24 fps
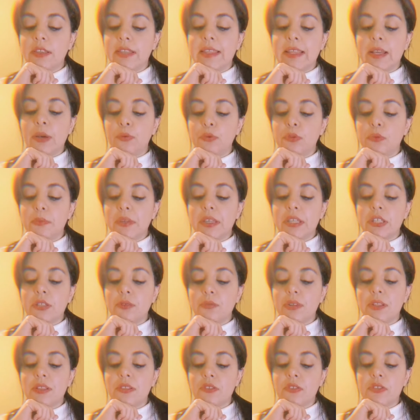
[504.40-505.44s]
that will make
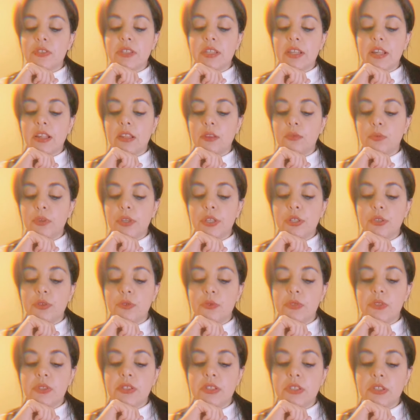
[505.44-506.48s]
you understand what
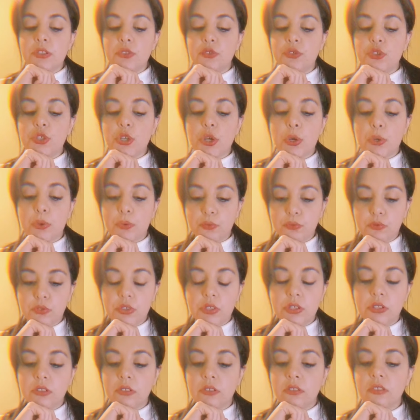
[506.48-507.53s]
you still
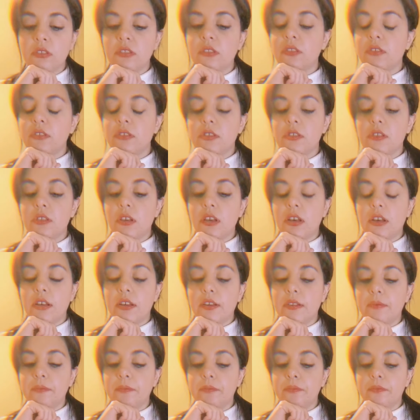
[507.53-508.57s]
don't.
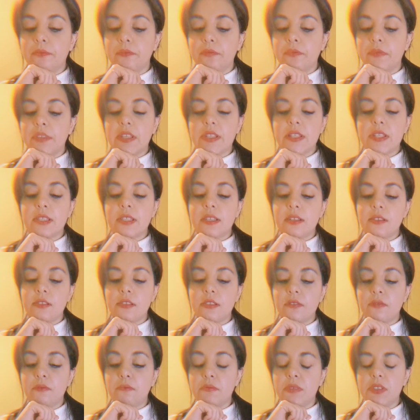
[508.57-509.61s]
There's a
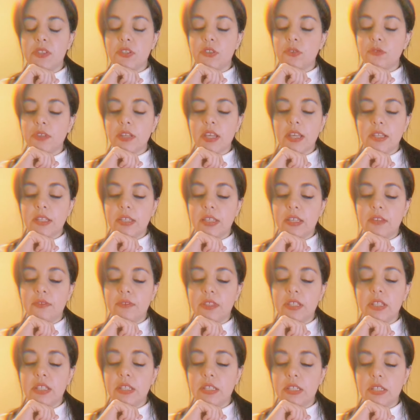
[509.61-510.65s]
sense of mystery and
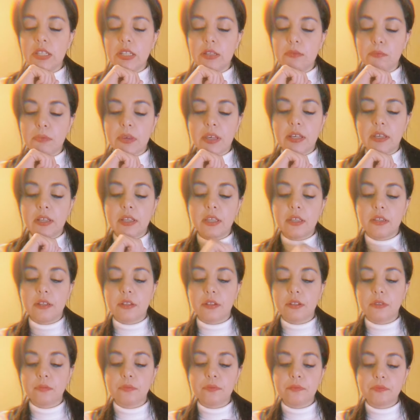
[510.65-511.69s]
even enigma
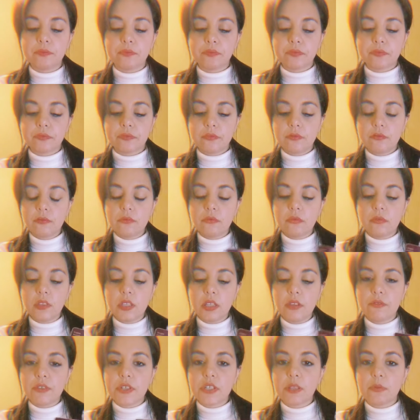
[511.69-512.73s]
here
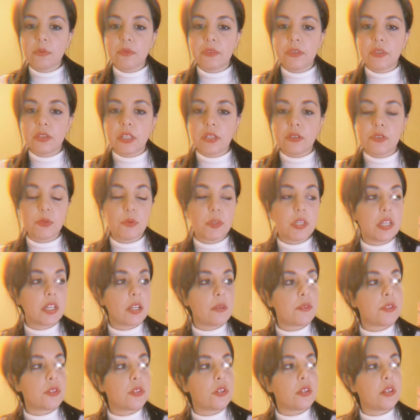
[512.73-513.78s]
for some of you Leos when it
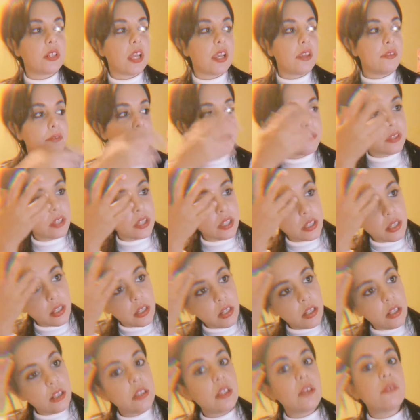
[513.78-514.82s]
comes to your life,
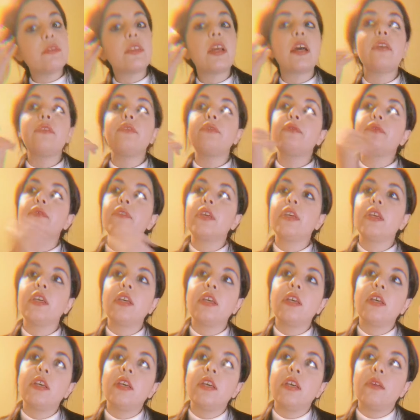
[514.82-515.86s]
love life,
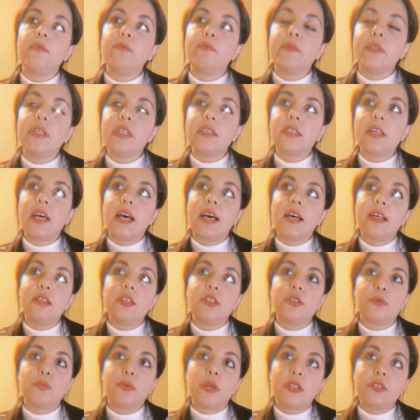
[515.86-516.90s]
being that
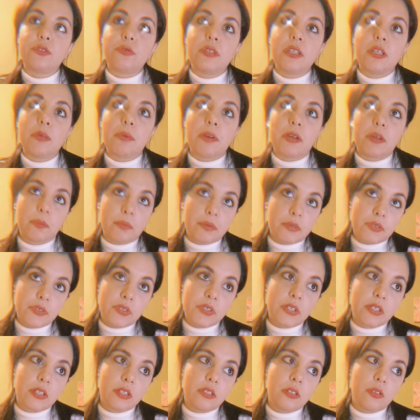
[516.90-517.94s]
you're wondering about a
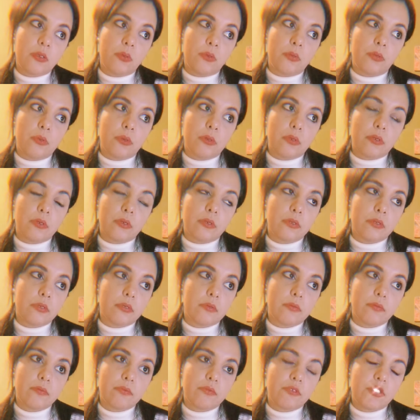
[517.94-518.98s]
person or
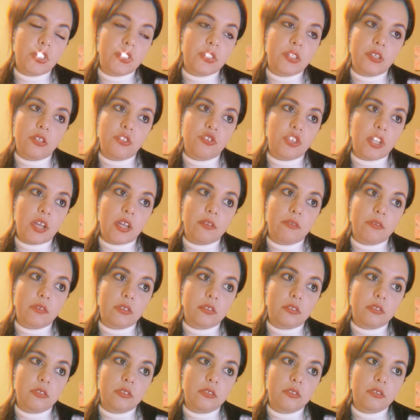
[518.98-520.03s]
just in
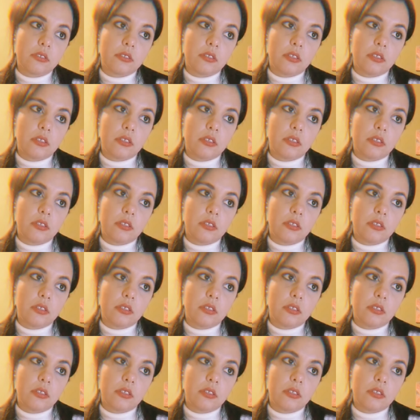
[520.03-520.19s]
general.